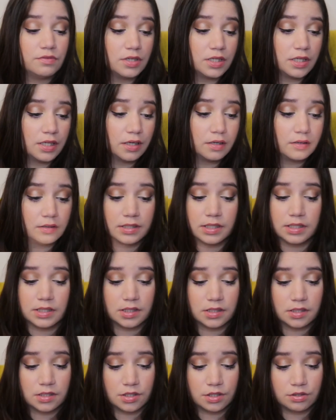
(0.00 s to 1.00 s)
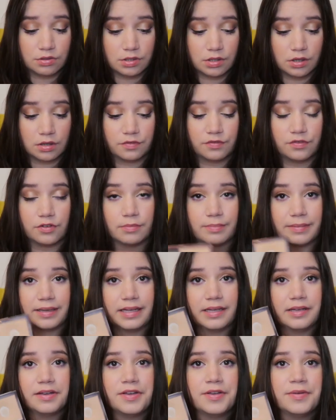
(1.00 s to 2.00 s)
the year this is too dark for
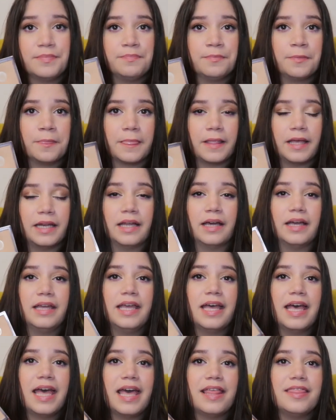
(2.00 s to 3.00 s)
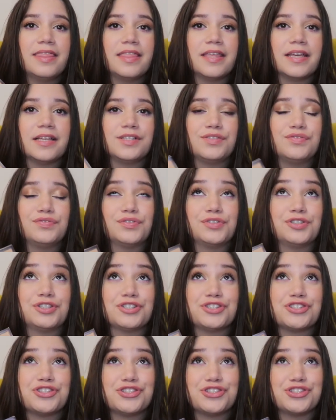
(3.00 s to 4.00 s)
me. And I had this
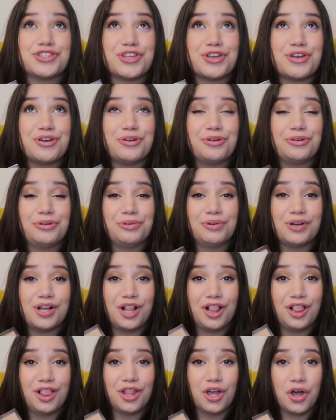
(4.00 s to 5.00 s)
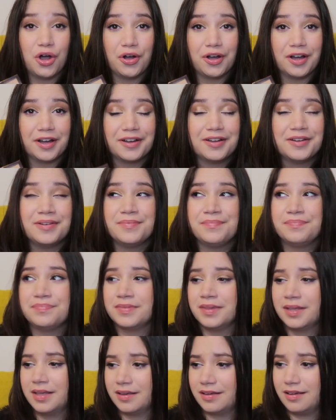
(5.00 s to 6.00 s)
for so long.
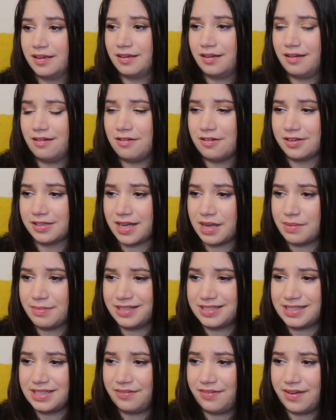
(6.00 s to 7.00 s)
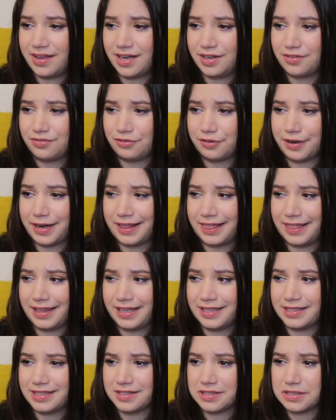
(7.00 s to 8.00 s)
God, I must have had it for at
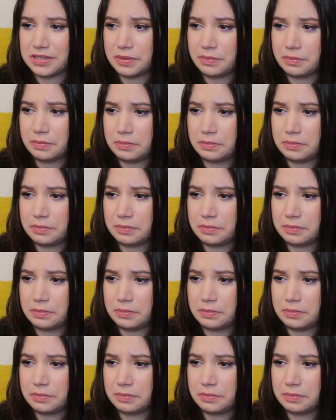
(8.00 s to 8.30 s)
least